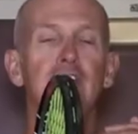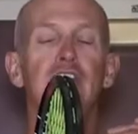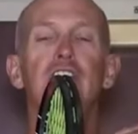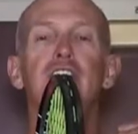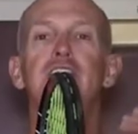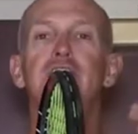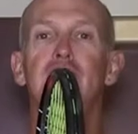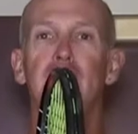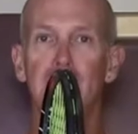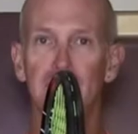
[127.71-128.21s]

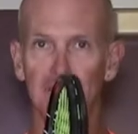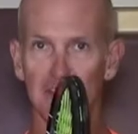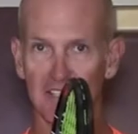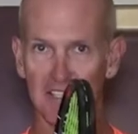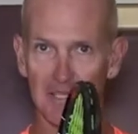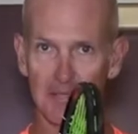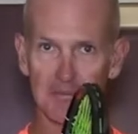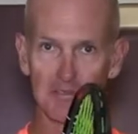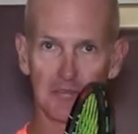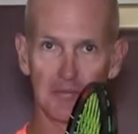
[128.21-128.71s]
Your suffering
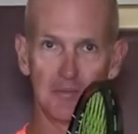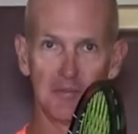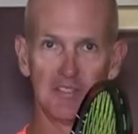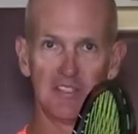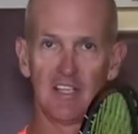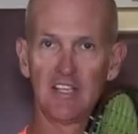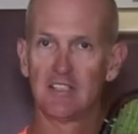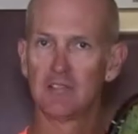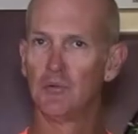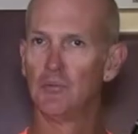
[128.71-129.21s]
comes from
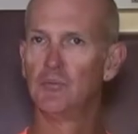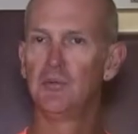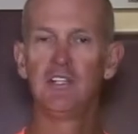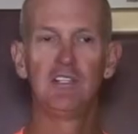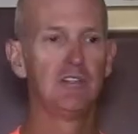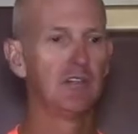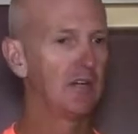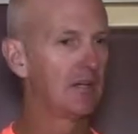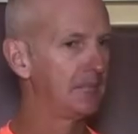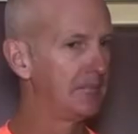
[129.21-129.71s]
attachment. We
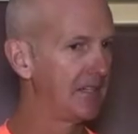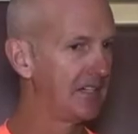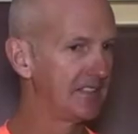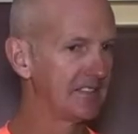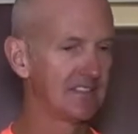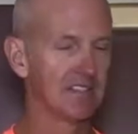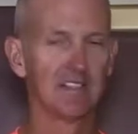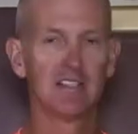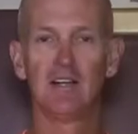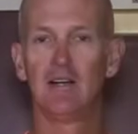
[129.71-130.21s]
do our
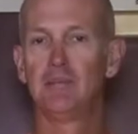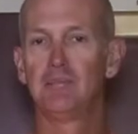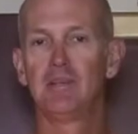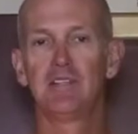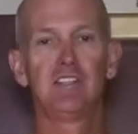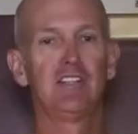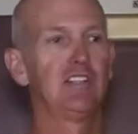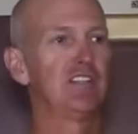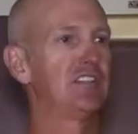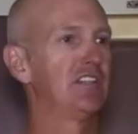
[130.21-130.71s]
best in
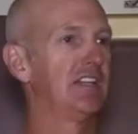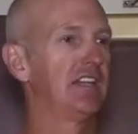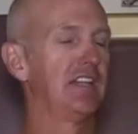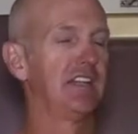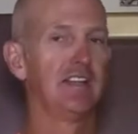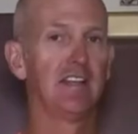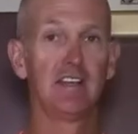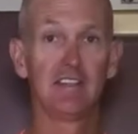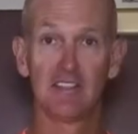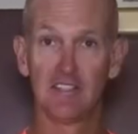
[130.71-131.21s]
competition
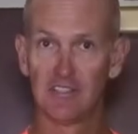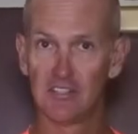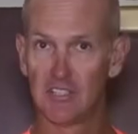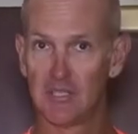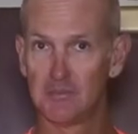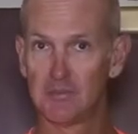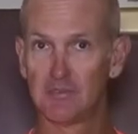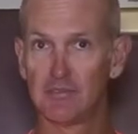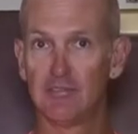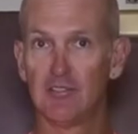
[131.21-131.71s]
and let the
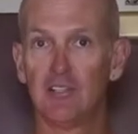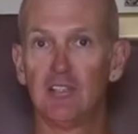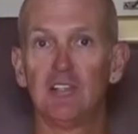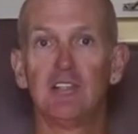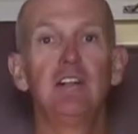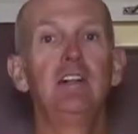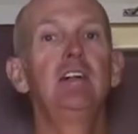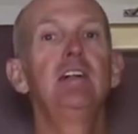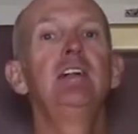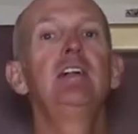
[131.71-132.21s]
chips
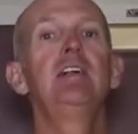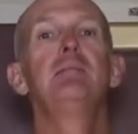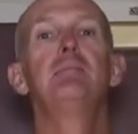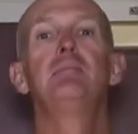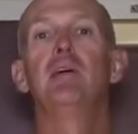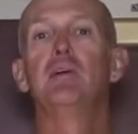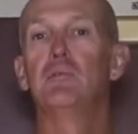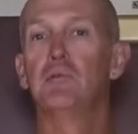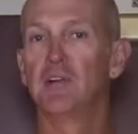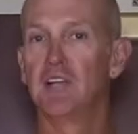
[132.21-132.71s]
fall,
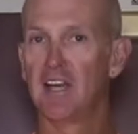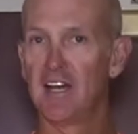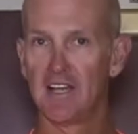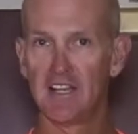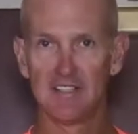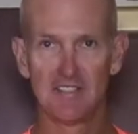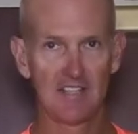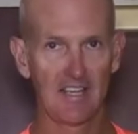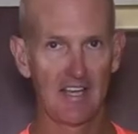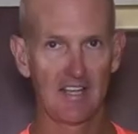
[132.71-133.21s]
but we're
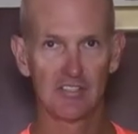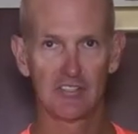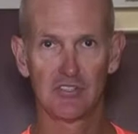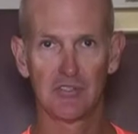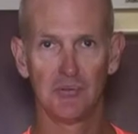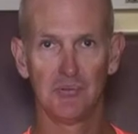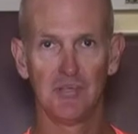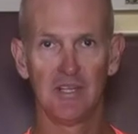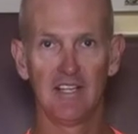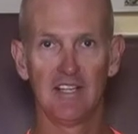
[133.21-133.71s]
not
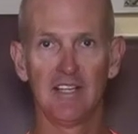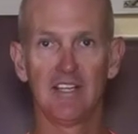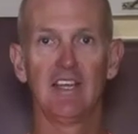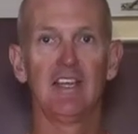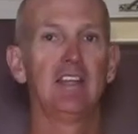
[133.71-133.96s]
attached to winning.